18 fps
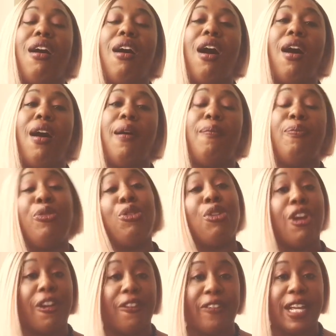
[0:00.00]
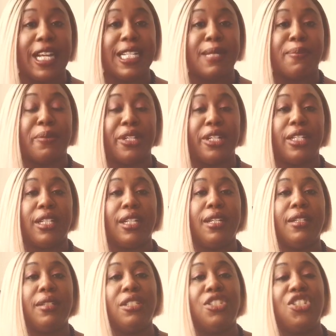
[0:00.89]
through our Facebook
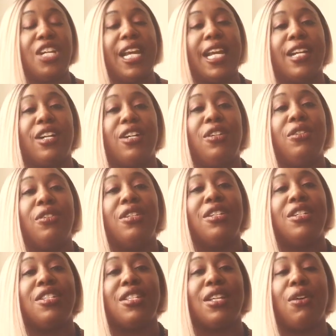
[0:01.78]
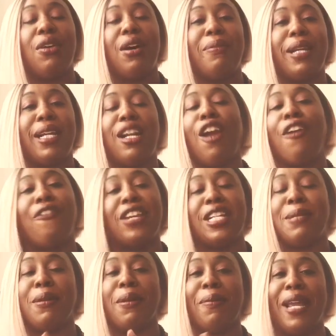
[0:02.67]
channel. Our
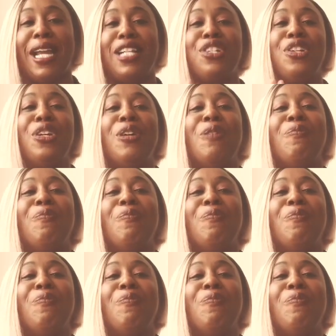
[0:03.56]
Facebook page.